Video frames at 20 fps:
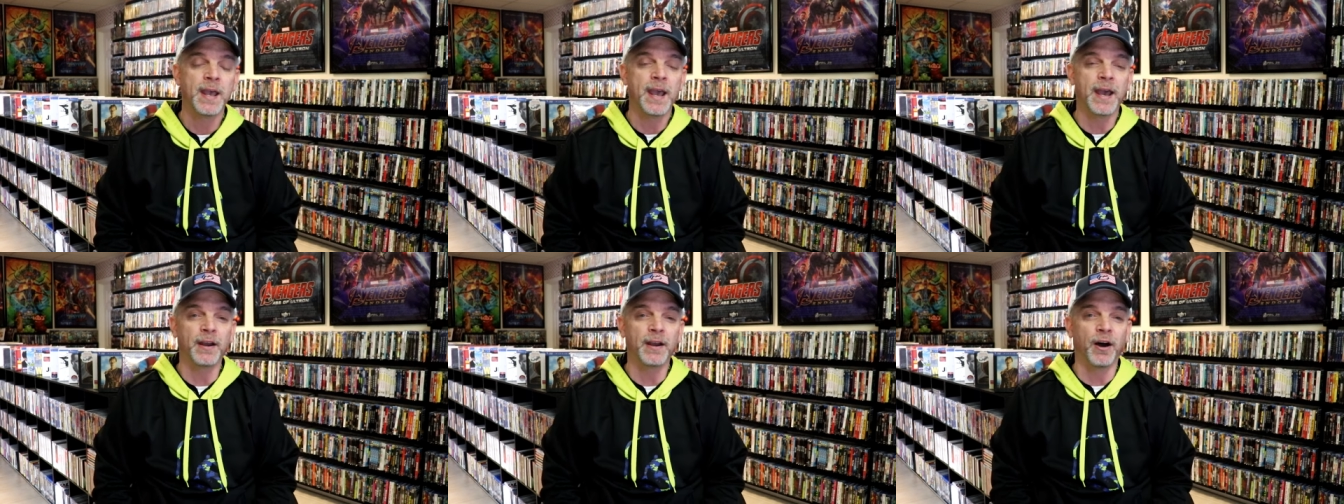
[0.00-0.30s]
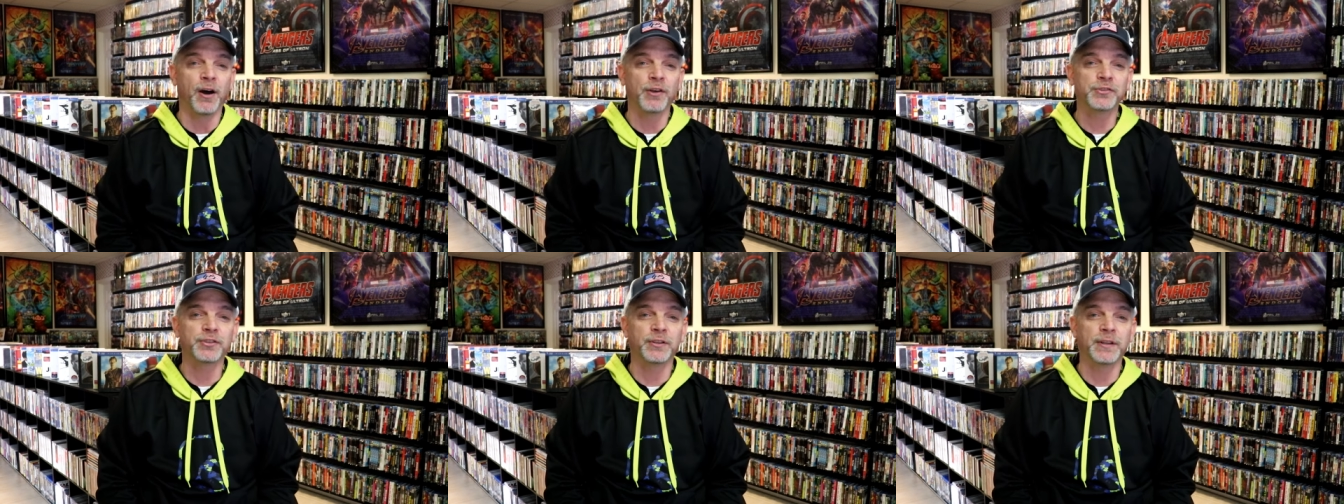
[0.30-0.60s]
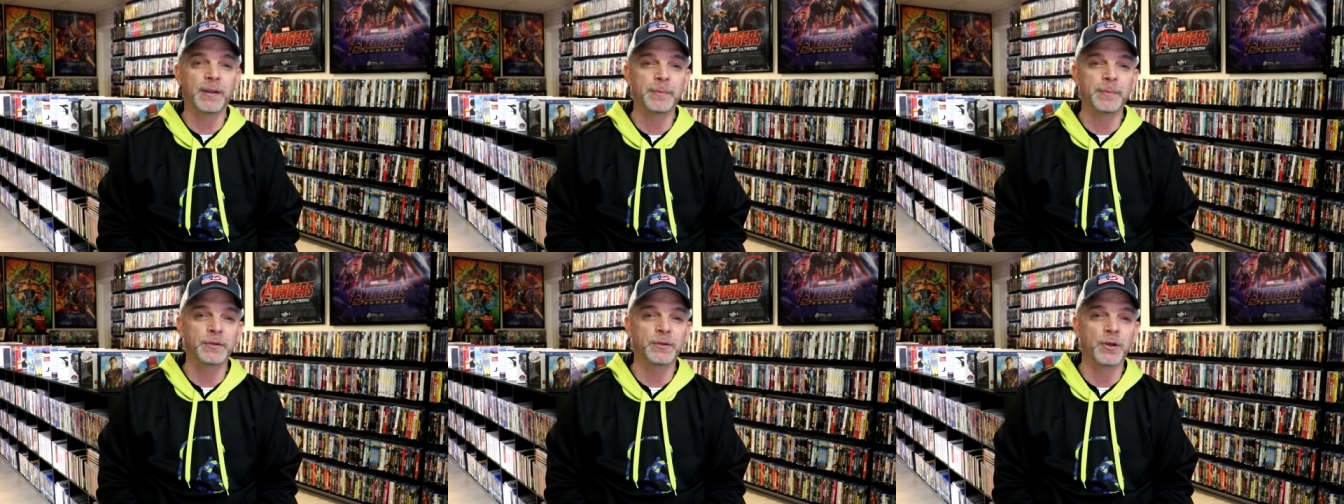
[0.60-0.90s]
And also
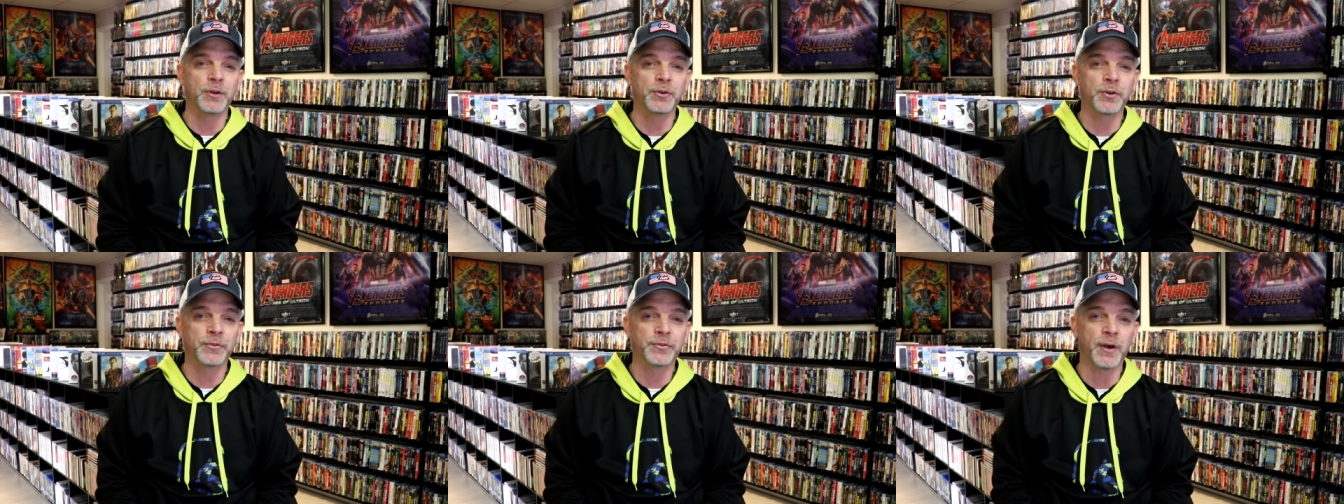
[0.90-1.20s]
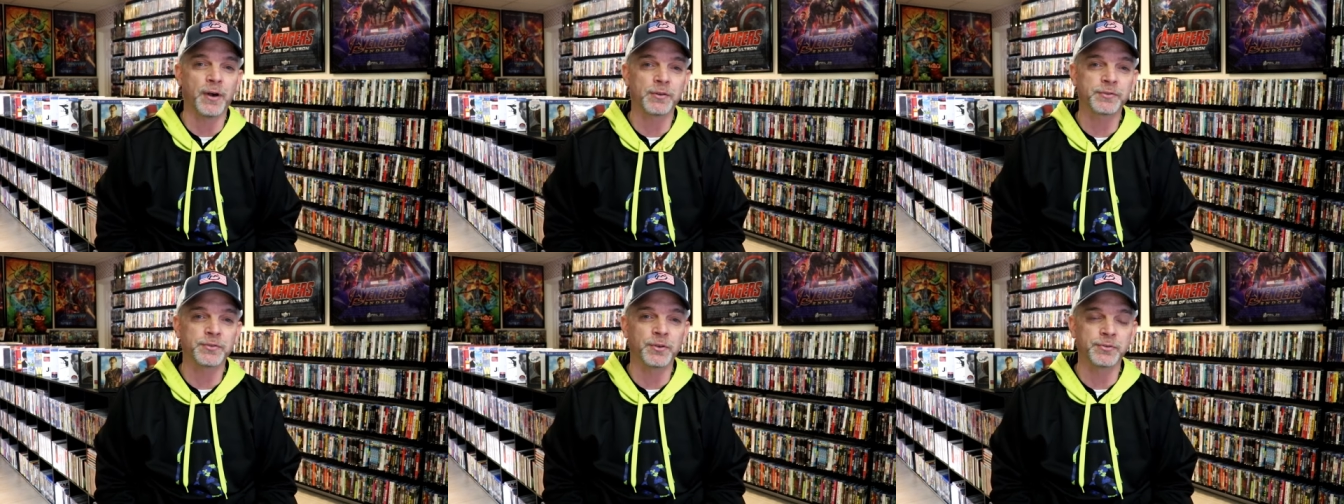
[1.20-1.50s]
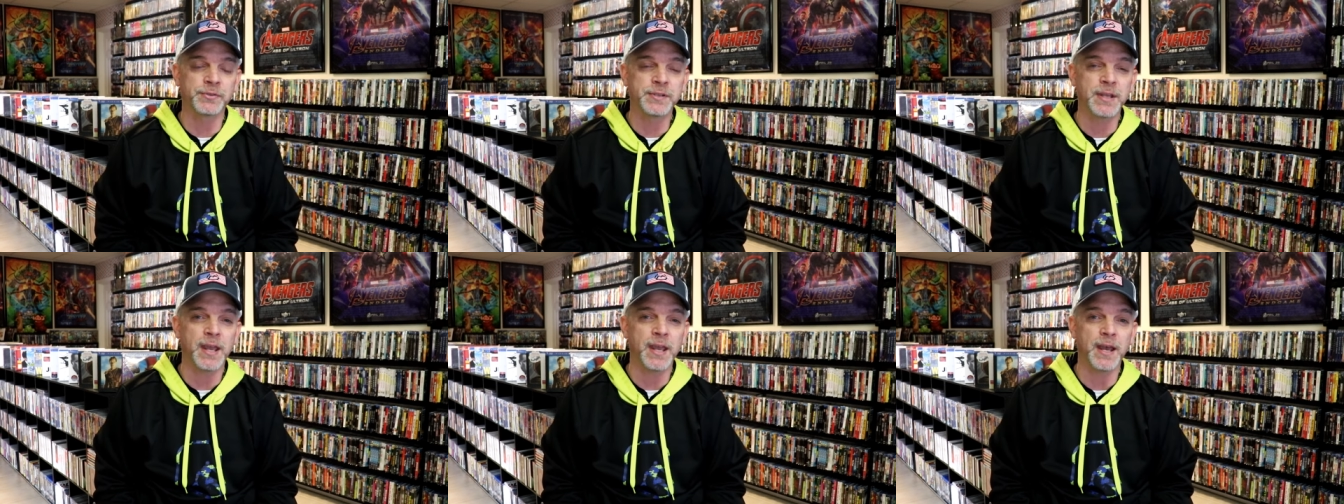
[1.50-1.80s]
let me know your thoughts
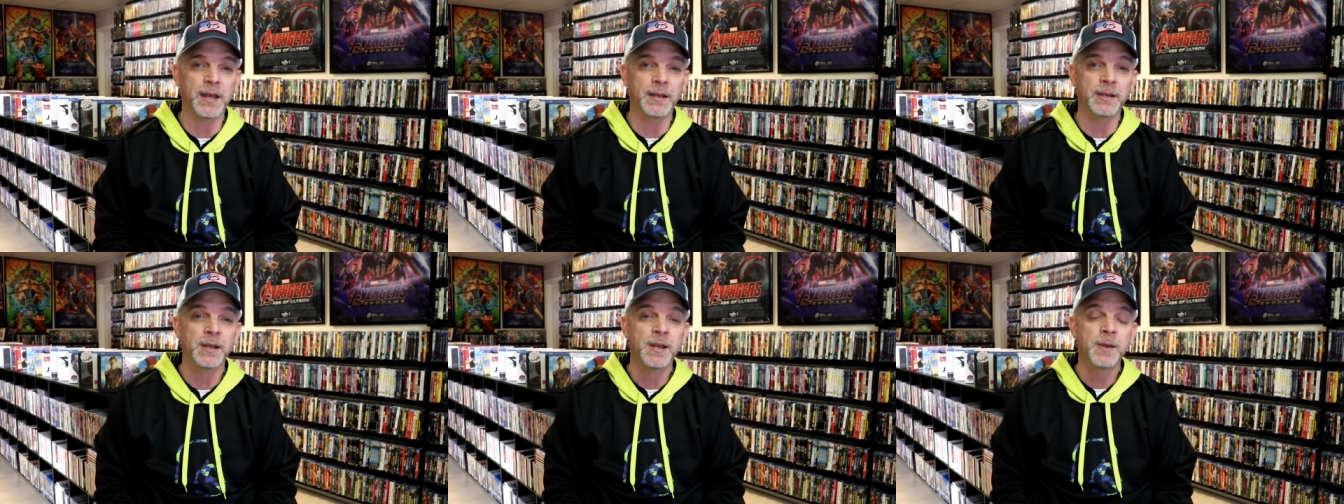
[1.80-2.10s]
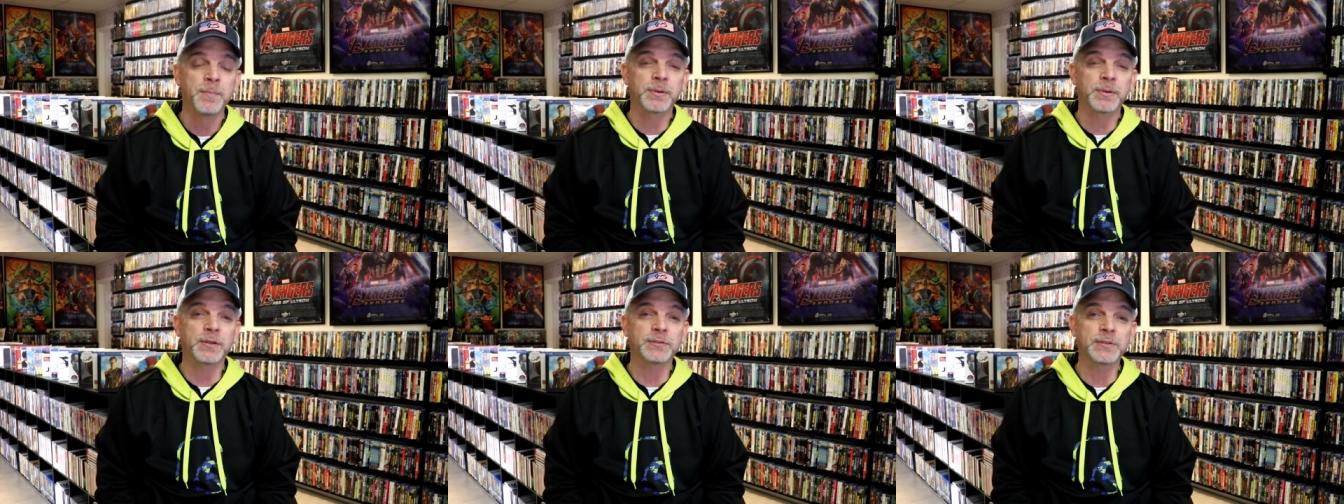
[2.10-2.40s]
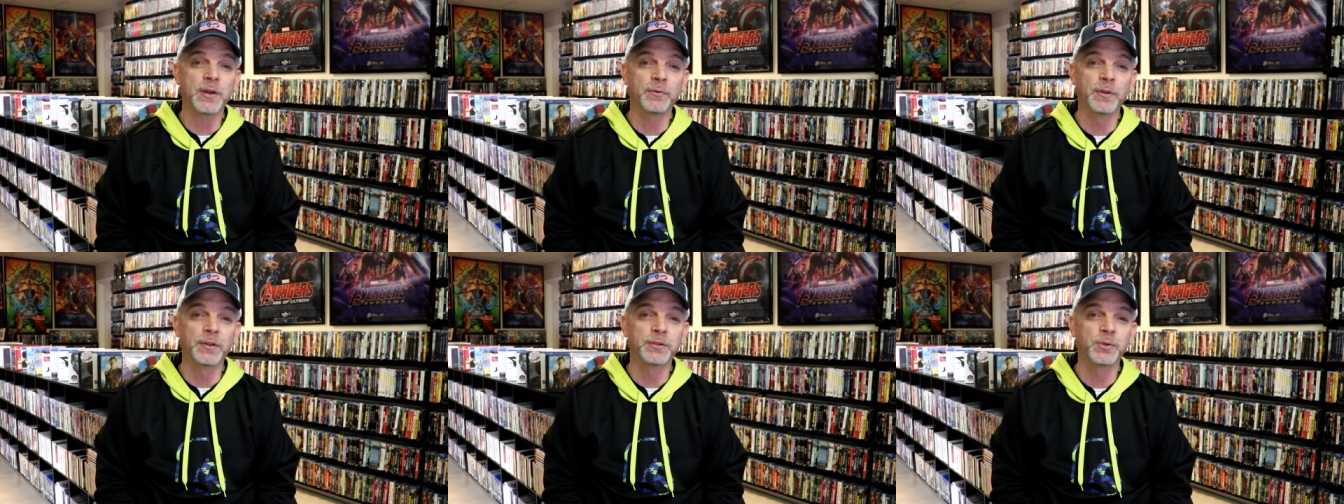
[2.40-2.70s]
on Ted
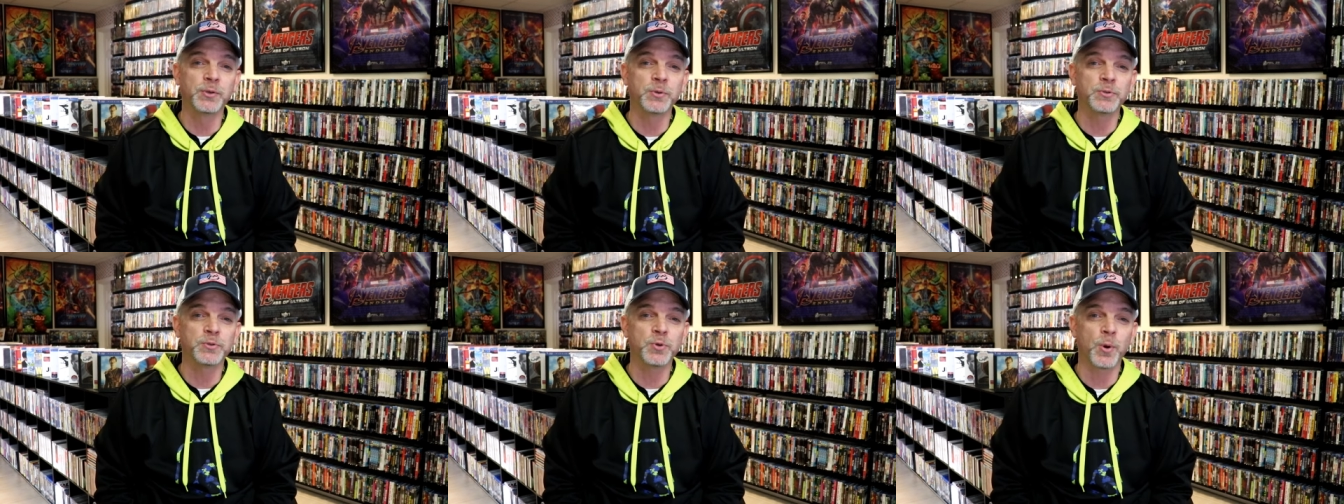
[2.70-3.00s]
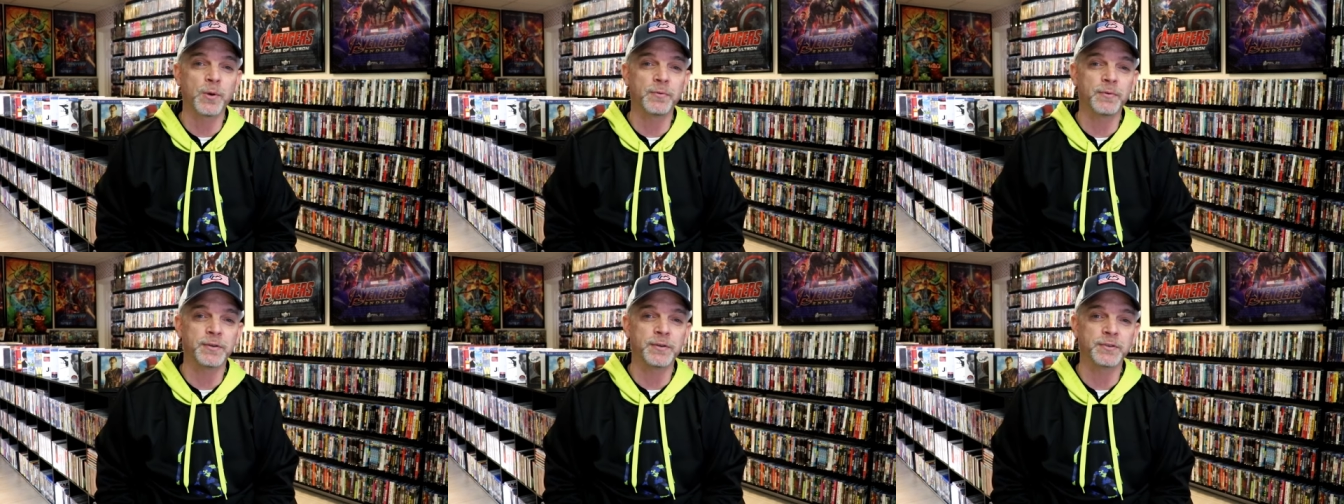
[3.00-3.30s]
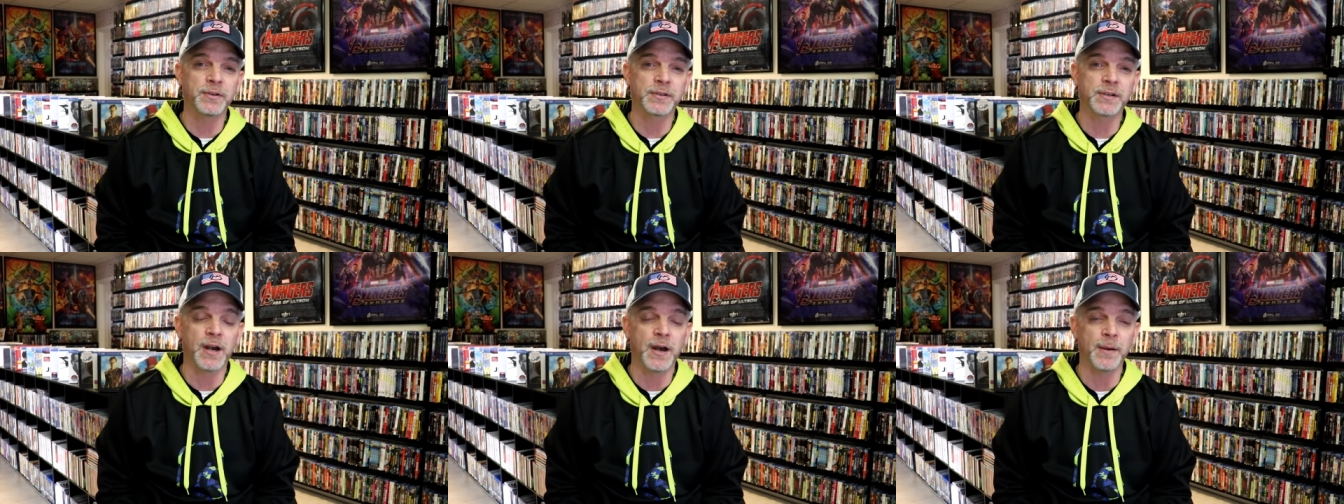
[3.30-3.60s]
because I really do enjoy reading
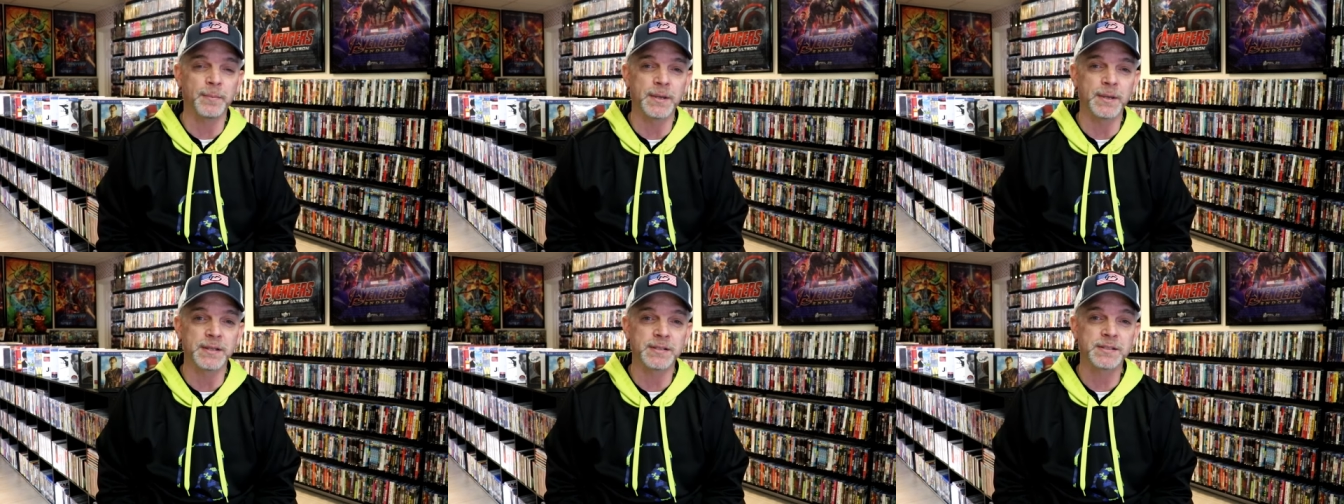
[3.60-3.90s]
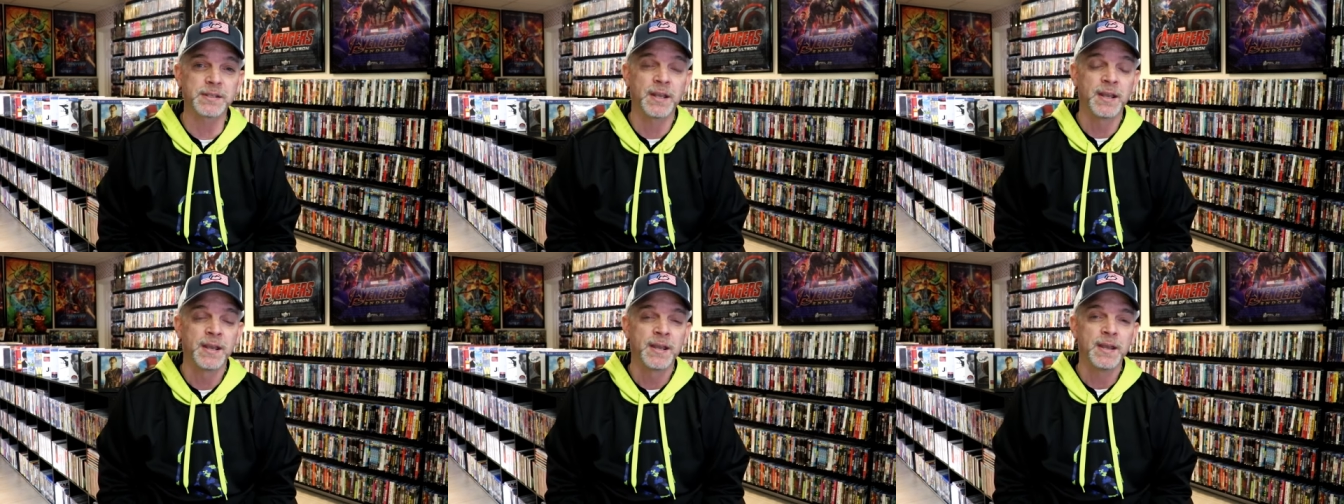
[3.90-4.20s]
your comments.